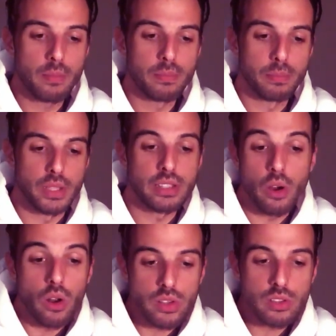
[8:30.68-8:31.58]
But there
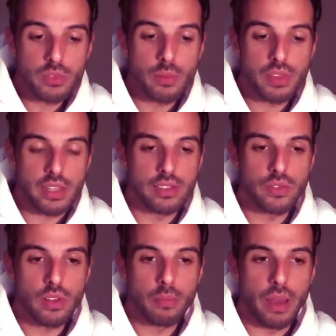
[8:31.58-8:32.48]
are also some things
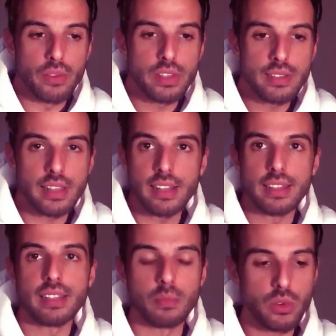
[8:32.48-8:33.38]
about this, and
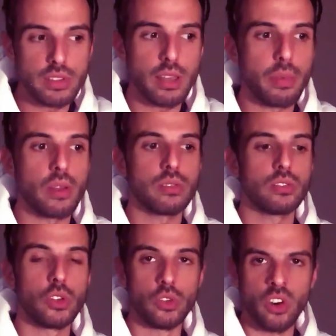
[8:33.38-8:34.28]
it's mostly about
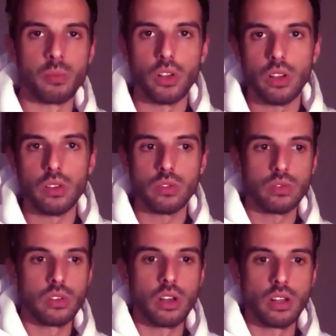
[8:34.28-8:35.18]
the normal
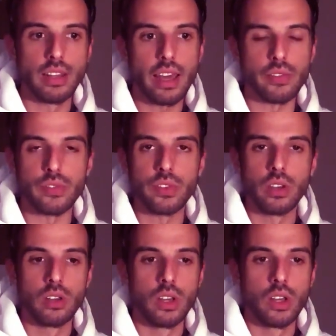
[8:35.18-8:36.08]
life,
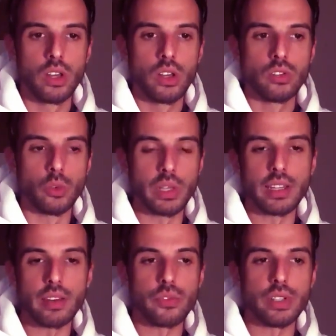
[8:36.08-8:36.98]
doing it
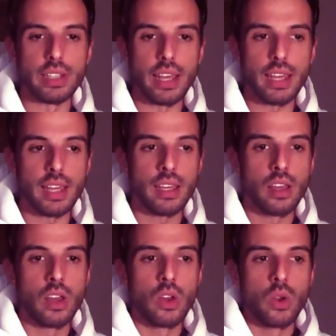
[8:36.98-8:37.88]
every day,
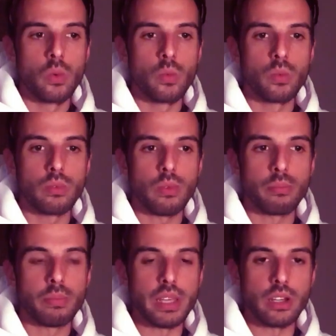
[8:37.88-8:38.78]

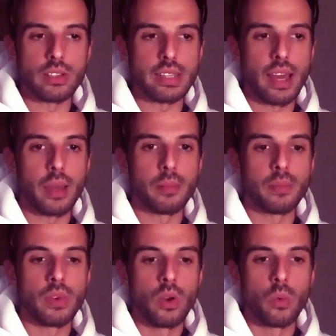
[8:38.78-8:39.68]
being on
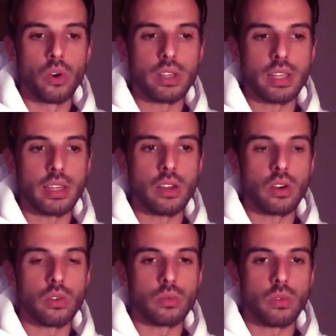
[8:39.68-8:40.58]
time, working
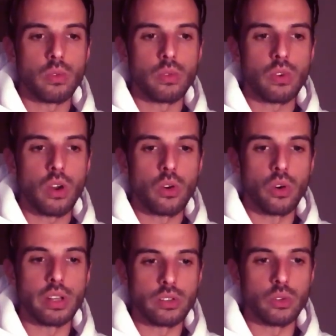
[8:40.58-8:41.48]

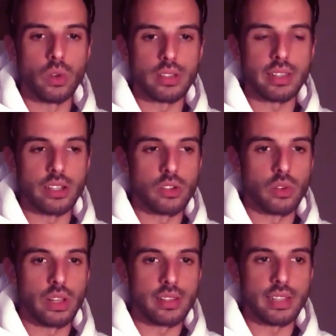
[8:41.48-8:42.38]
according to a
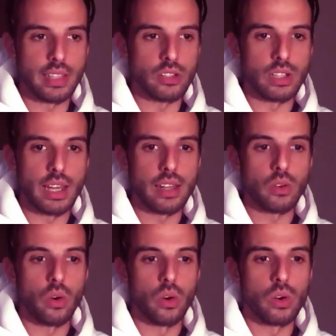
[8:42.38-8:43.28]
schedule and sticking to that,
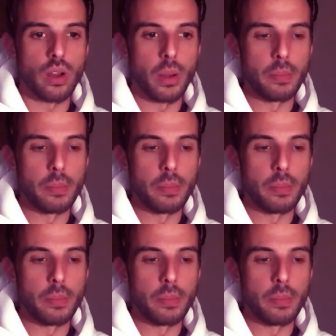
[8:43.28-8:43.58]
or